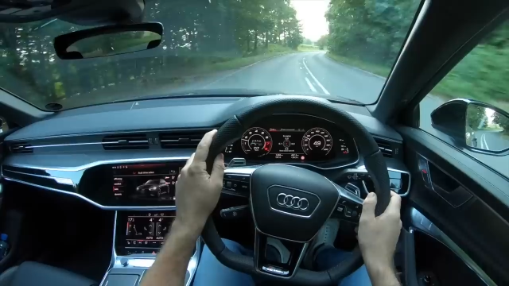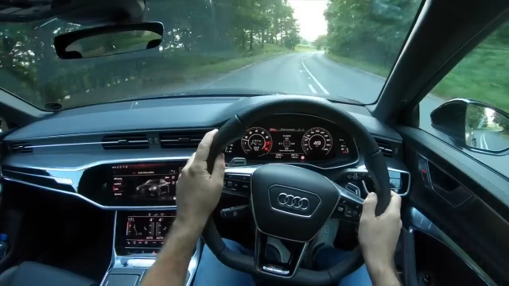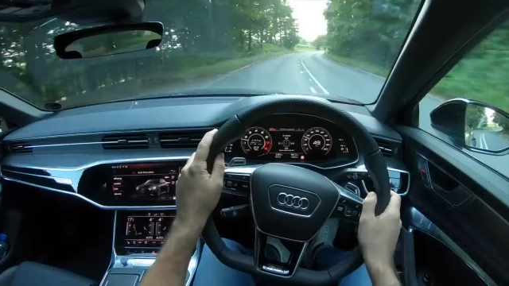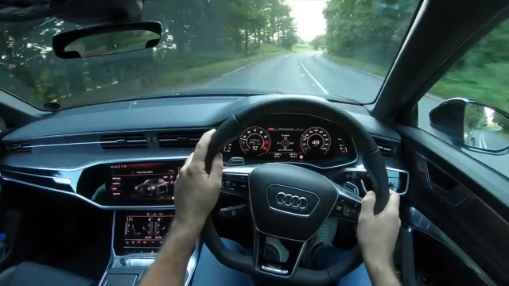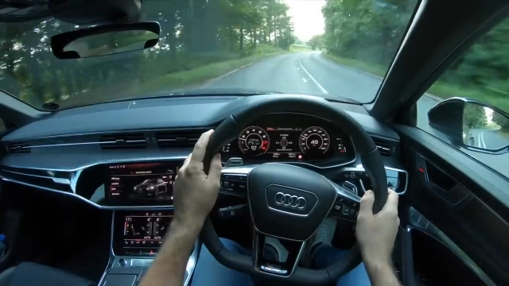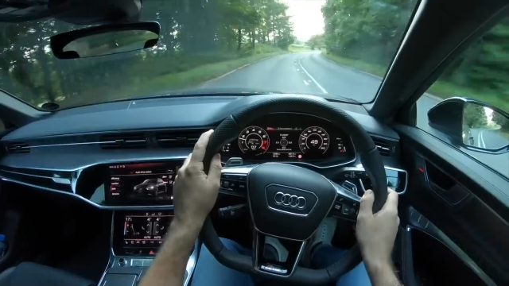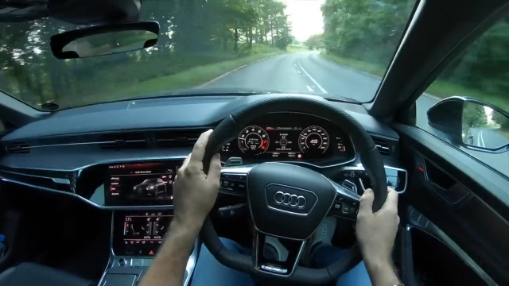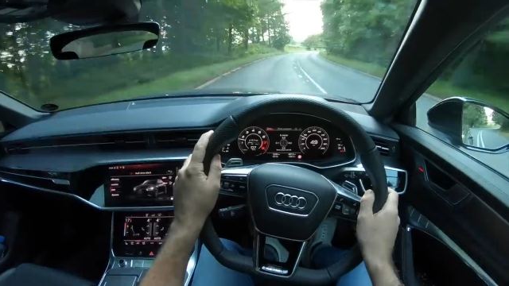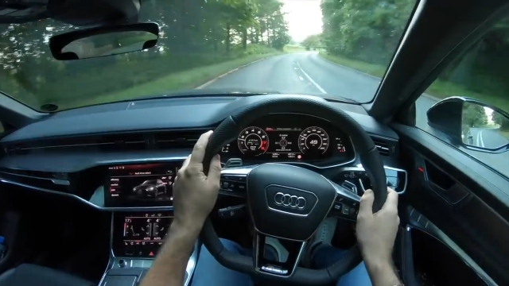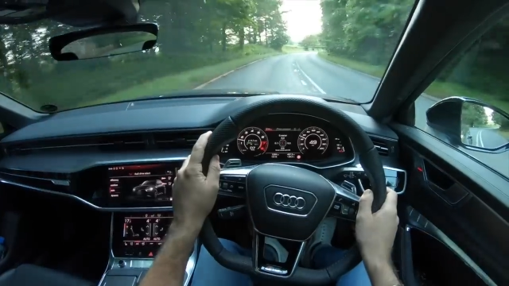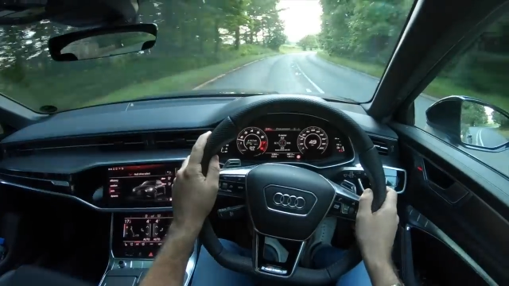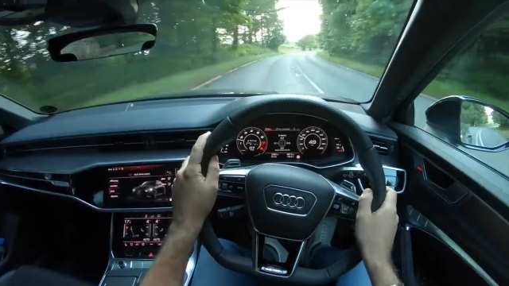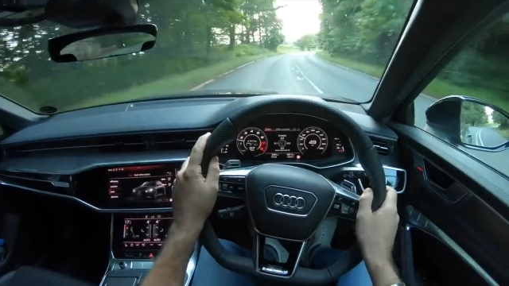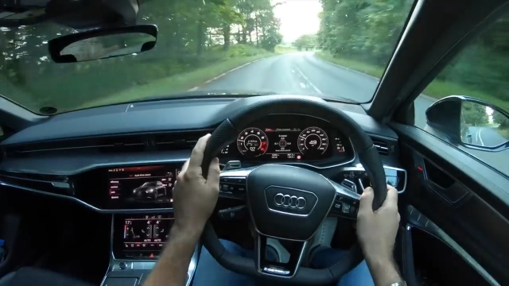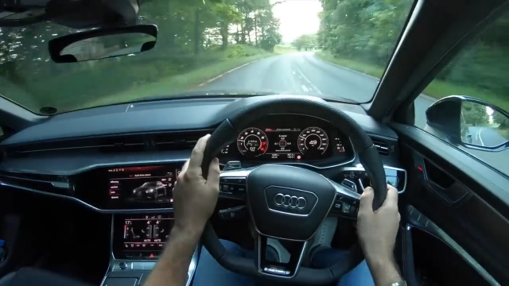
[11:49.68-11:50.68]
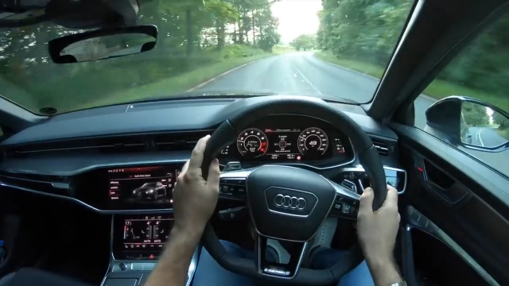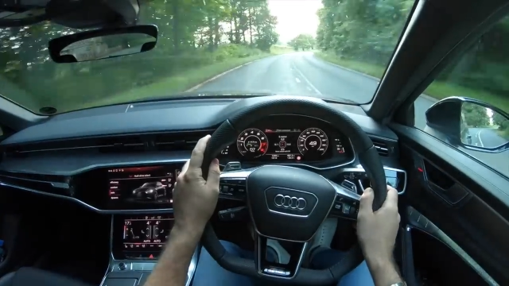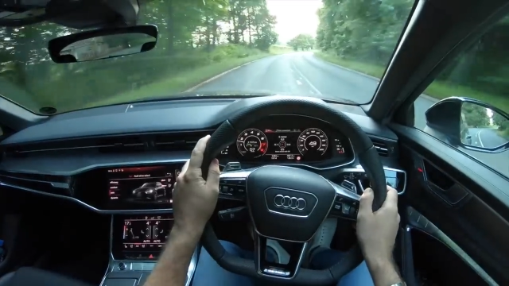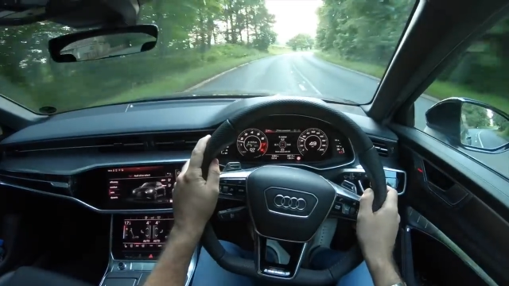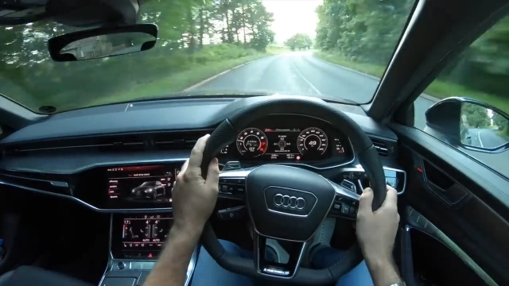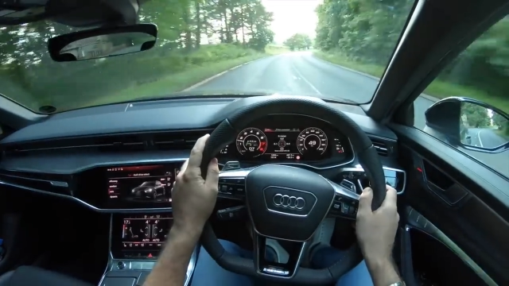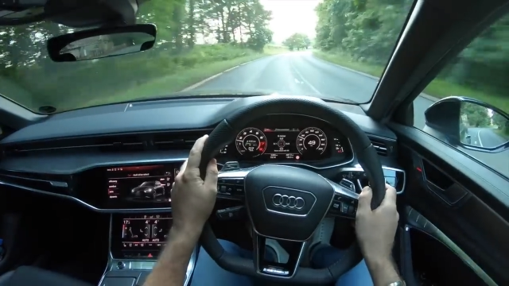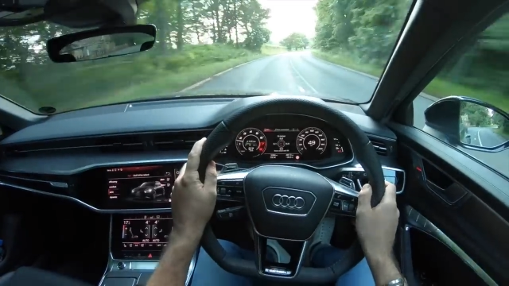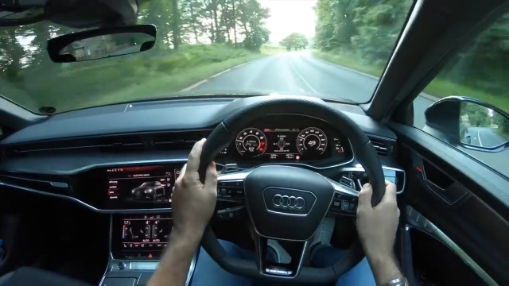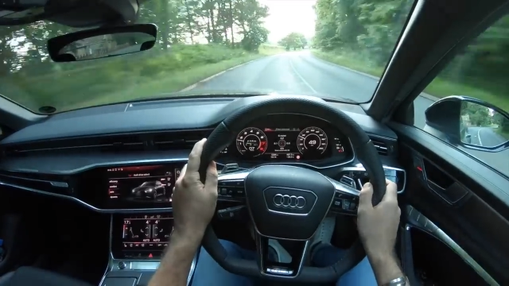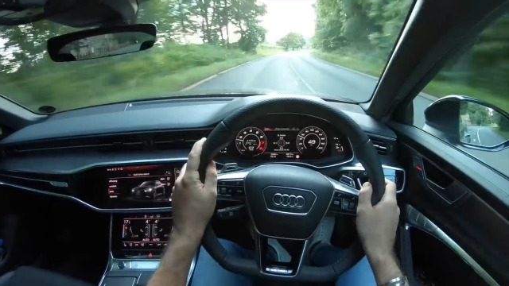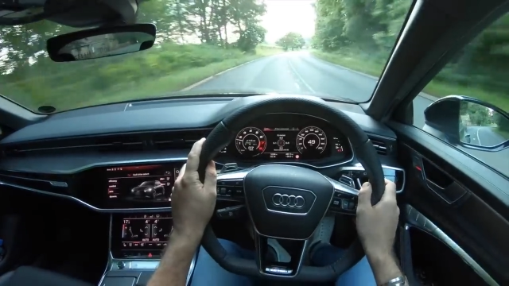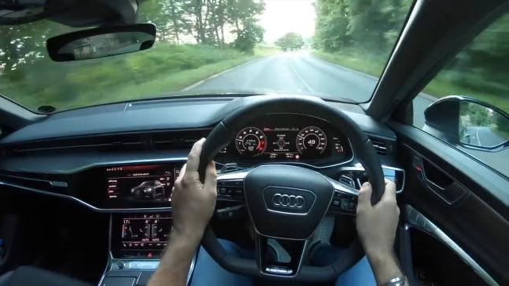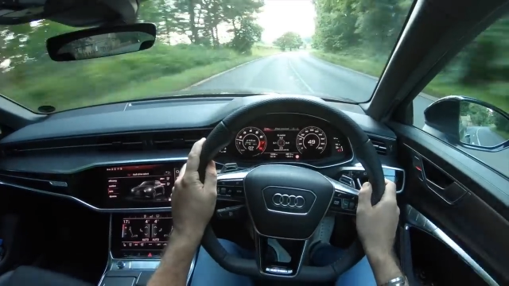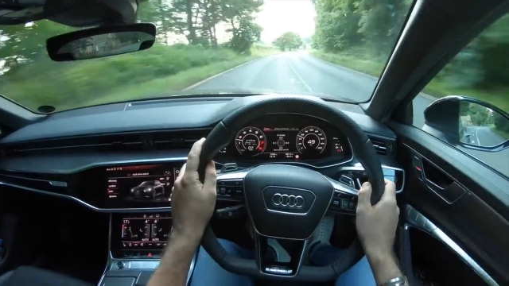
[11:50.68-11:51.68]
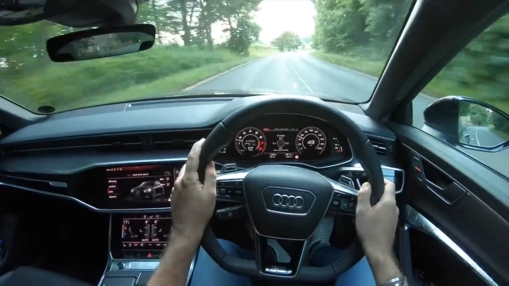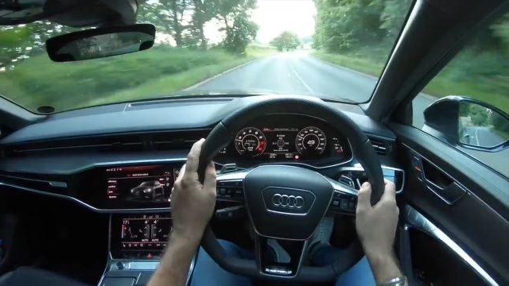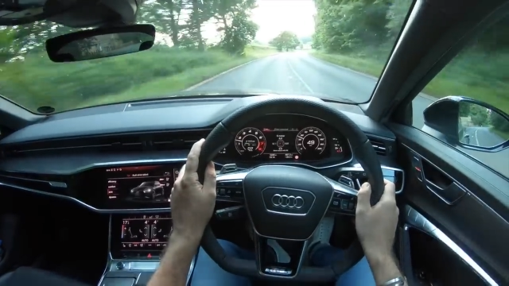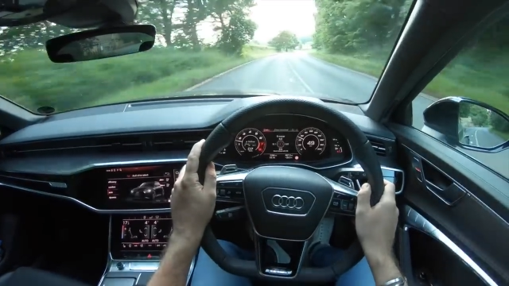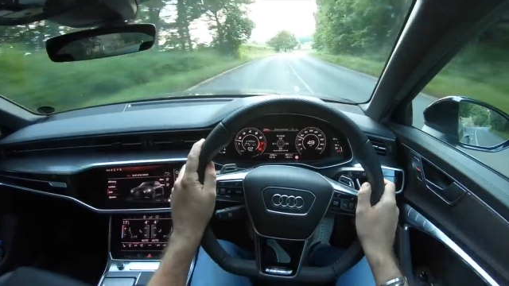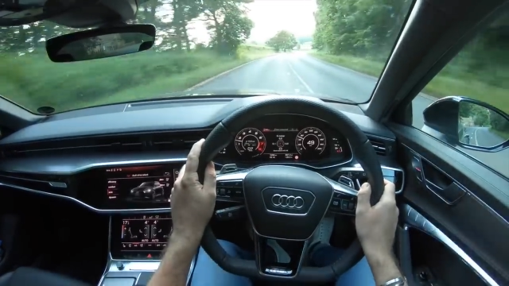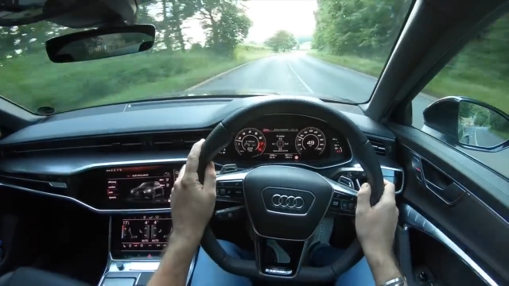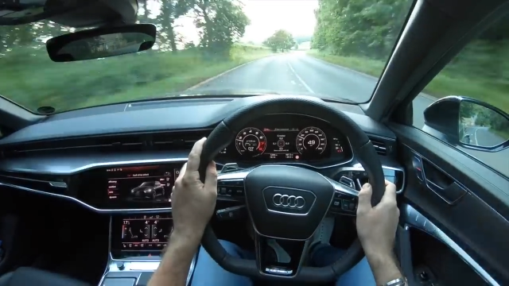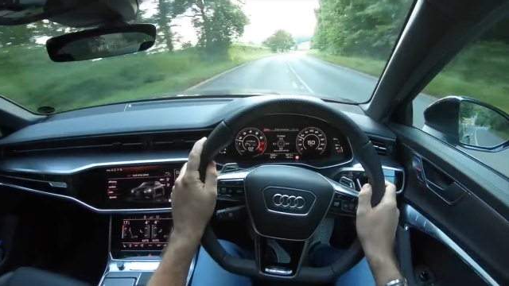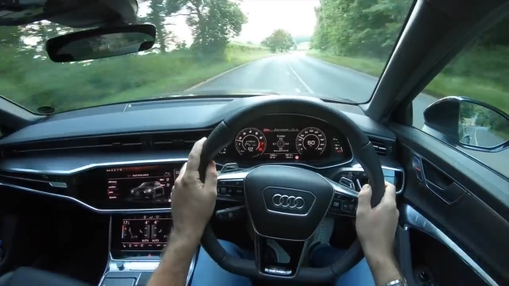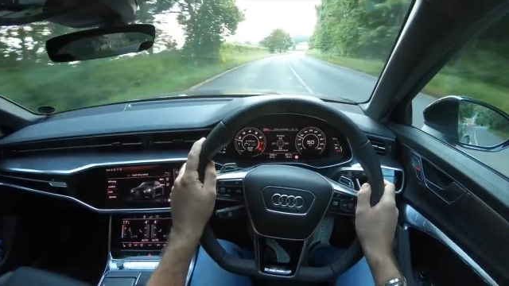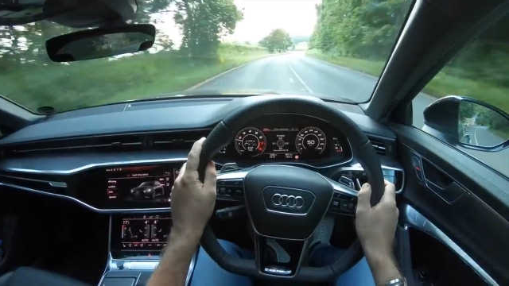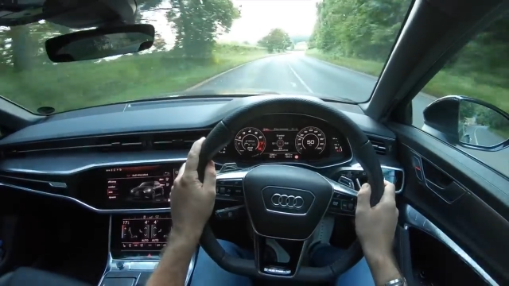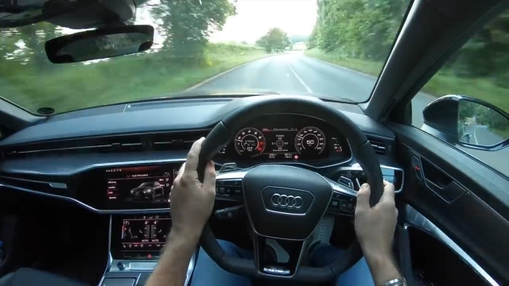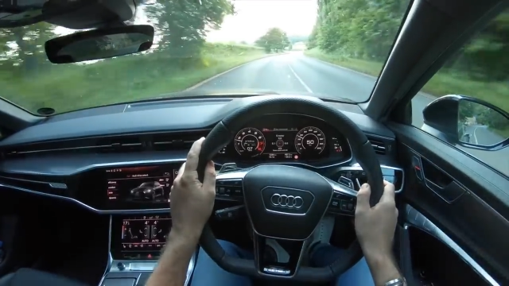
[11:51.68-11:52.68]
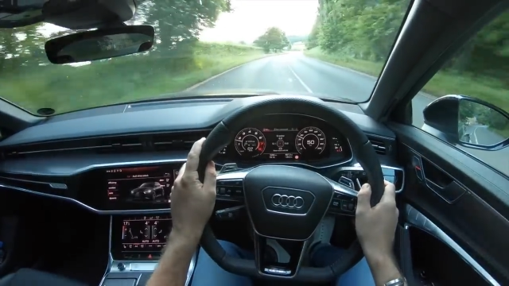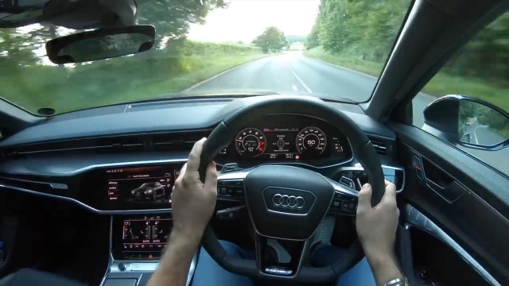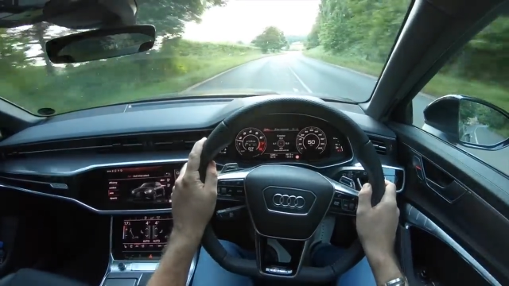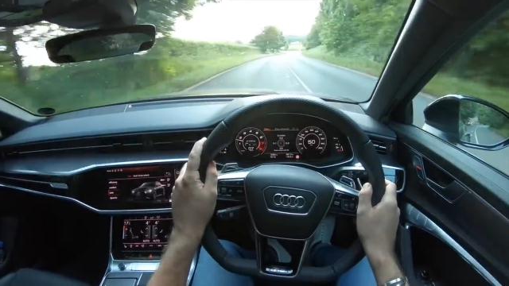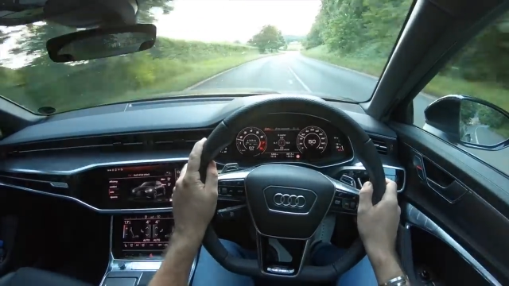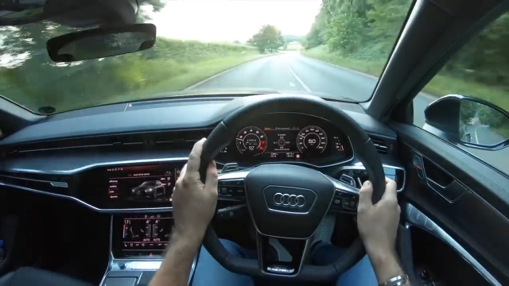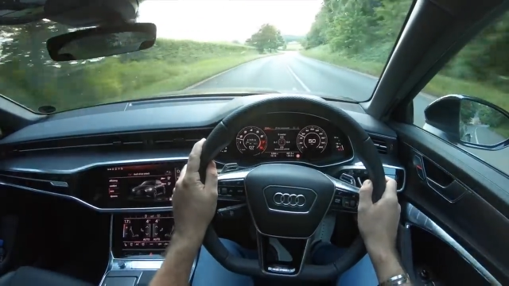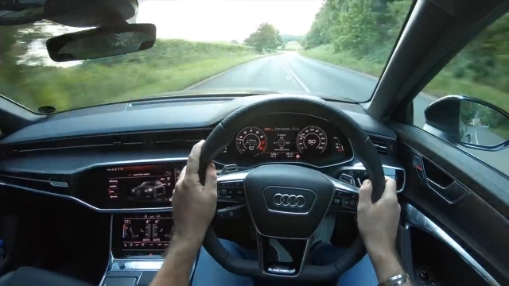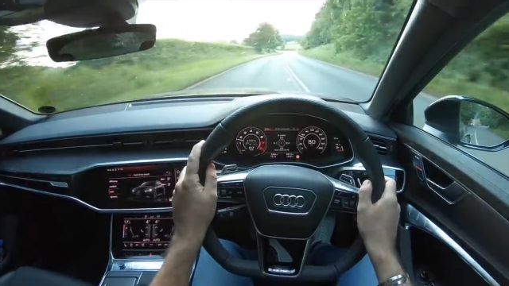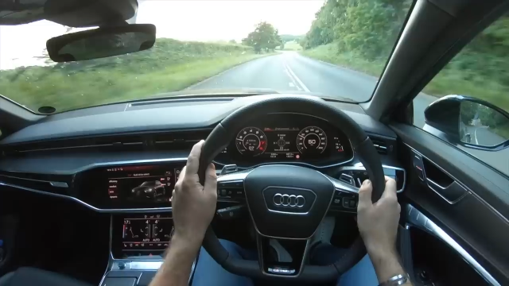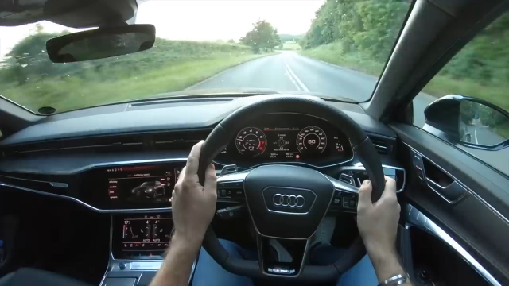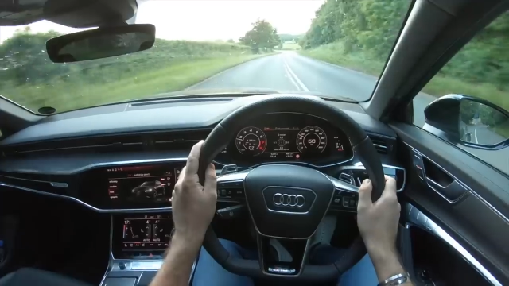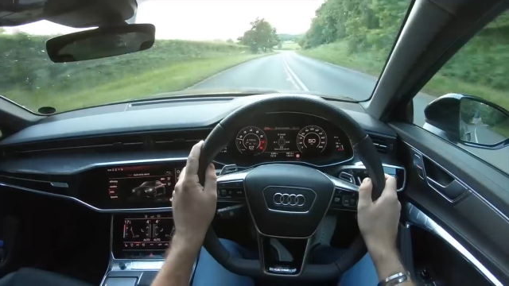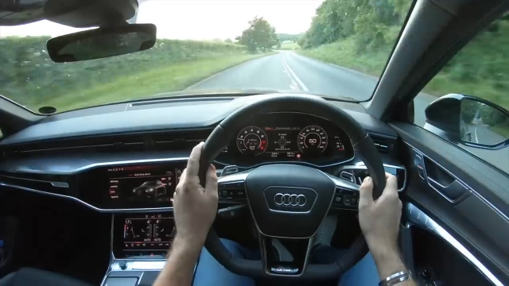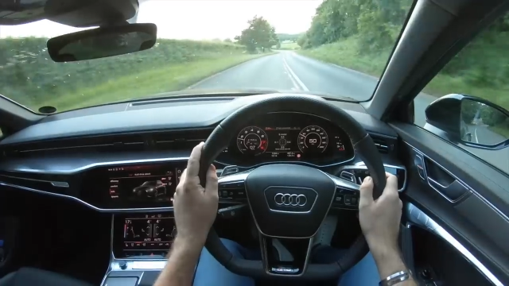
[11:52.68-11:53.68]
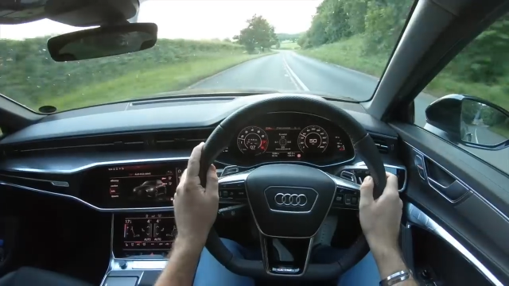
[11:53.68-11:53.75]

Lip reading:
No face is visible, so there are no lips to read.